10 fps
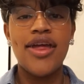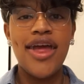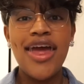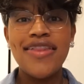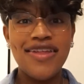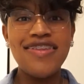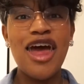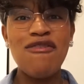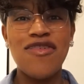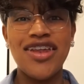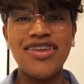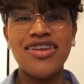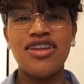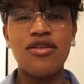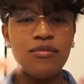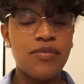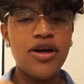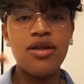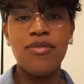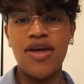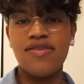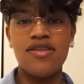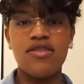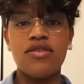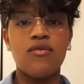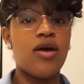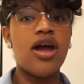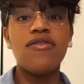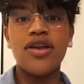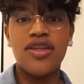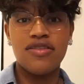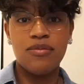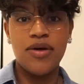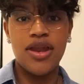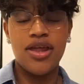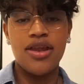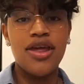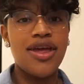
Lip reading: hey, this happened, put a message wherever it needs to put it,